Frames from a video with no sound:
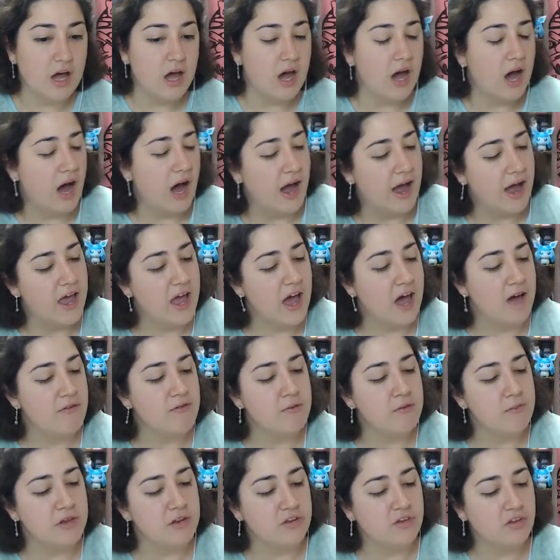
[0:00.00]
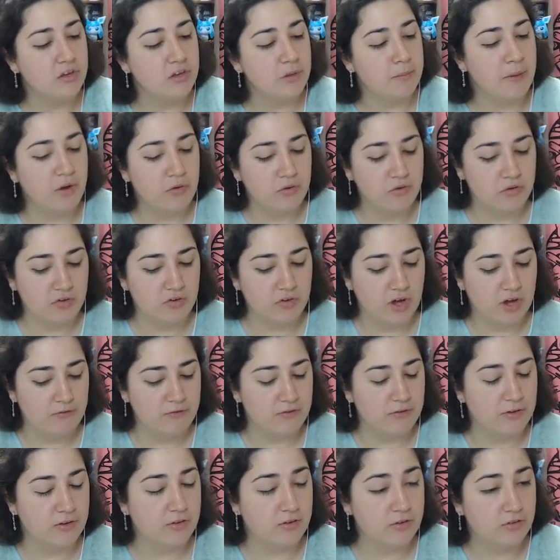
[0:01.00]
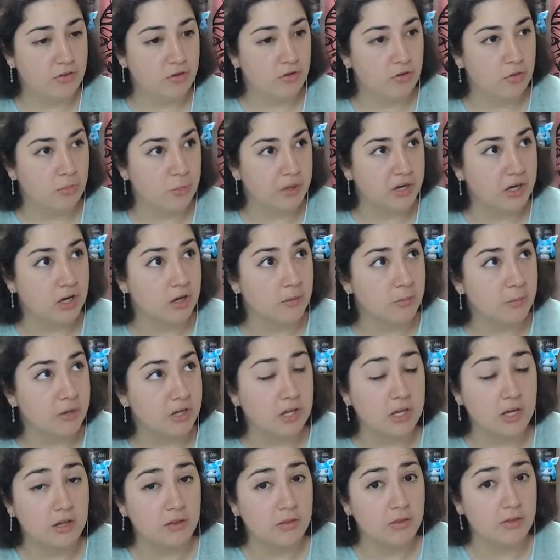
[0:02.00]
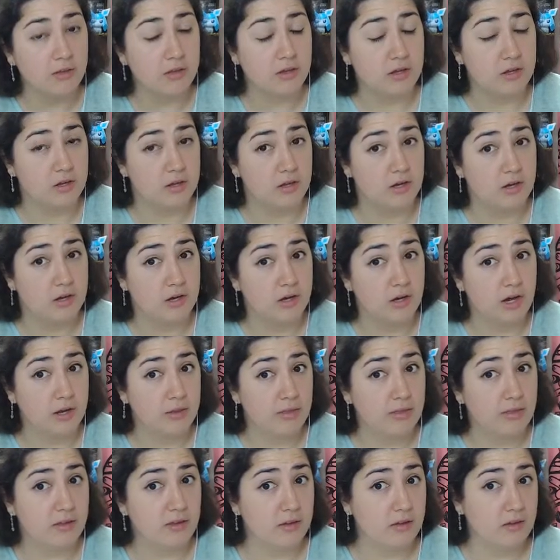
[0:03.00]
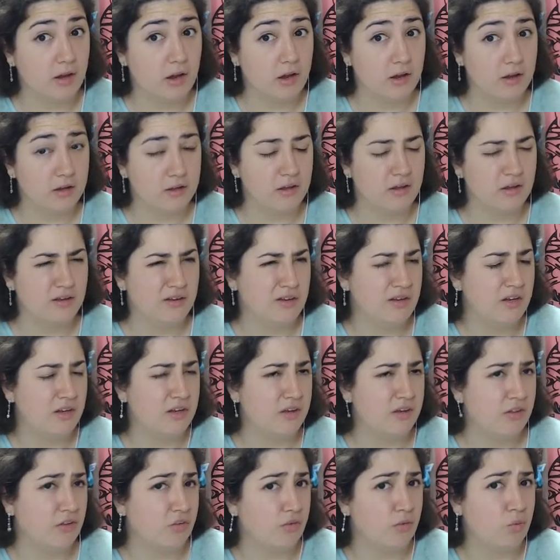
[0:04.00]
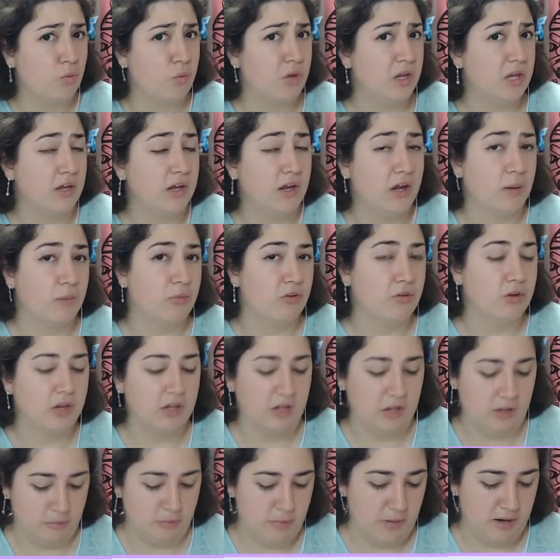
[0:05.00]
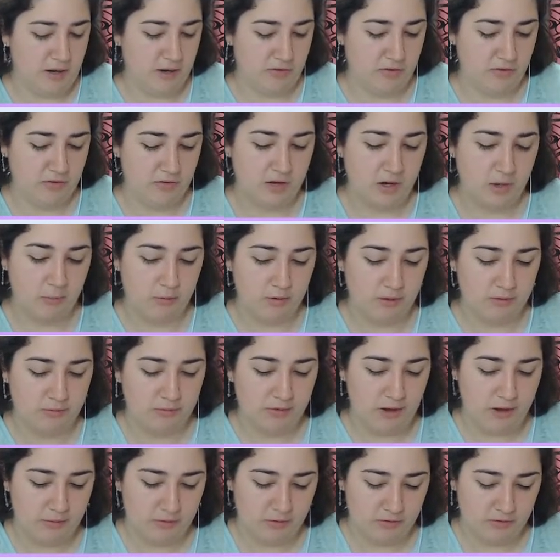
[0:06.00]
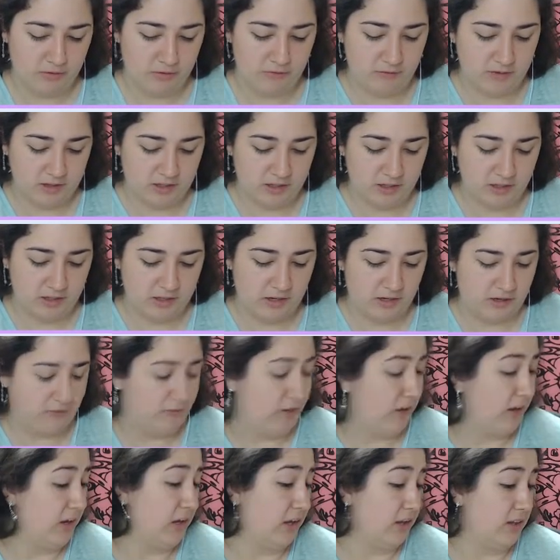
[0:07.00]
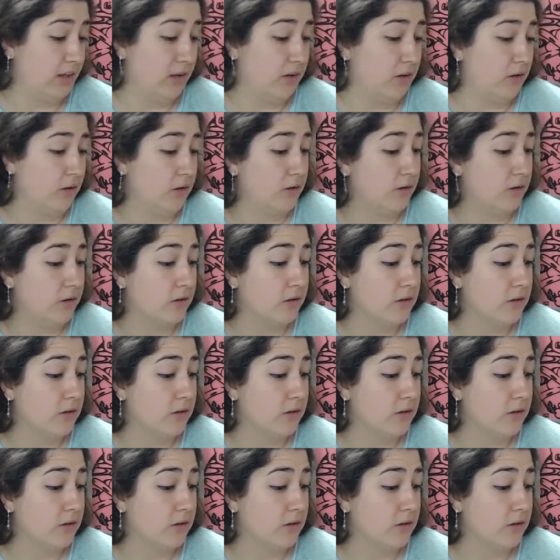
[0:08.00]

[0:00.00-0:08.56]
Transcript: I haven't been to the post office to pick up anything yet. I think uh, in the end of this week, I was going to hit base and I would I'll see if I can if I get that card.